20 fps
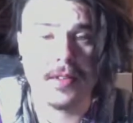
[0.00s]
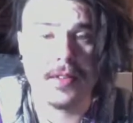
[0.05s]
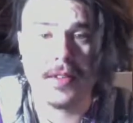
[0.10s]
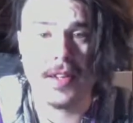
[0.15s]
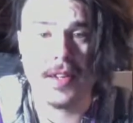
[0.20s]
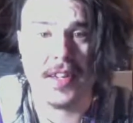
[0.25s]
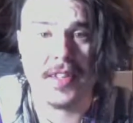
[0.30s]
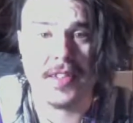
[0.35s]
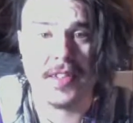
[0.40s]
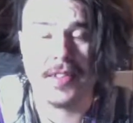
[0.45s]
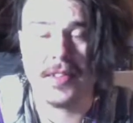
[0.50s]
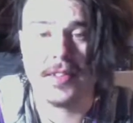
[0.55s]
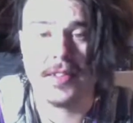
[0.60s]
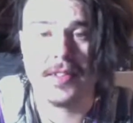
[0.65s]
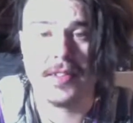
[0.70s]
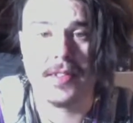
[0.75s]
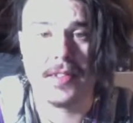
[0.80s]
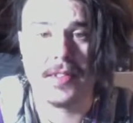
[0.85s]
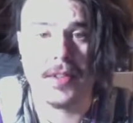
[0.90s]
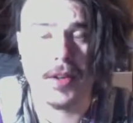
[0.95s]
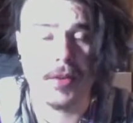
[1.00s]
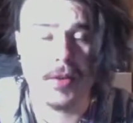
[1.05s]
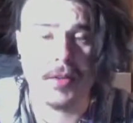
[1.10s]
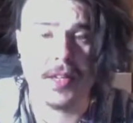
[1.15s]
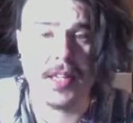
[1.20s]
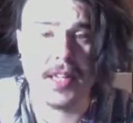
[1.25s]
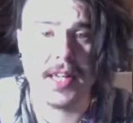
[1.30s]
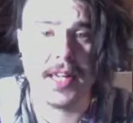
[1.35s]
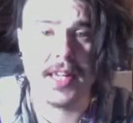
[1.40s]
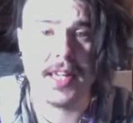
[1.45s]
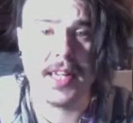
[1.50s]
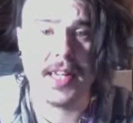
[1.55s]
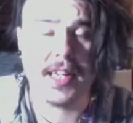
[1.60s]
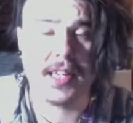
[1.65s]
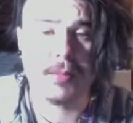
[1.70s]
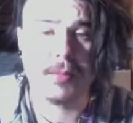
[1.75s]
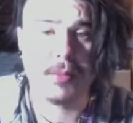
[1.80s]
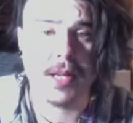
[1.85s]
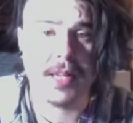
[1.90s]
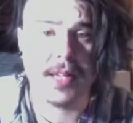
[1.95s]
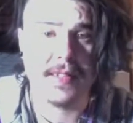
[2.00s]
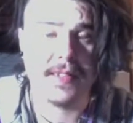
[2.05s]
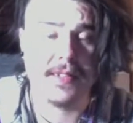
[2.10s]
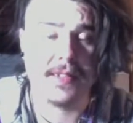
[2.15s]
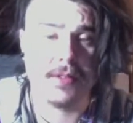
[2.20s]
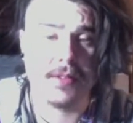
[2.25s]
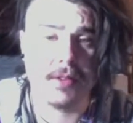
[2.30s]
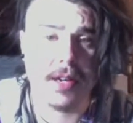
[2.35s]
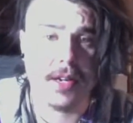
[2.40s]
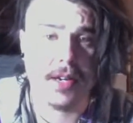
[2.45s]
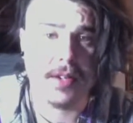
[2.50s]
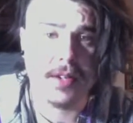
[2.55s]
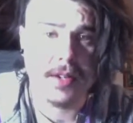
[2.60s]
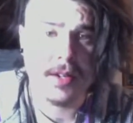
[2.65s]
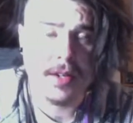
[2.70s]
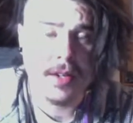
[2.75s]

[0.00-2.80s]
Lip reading: Like, there's not really any other places around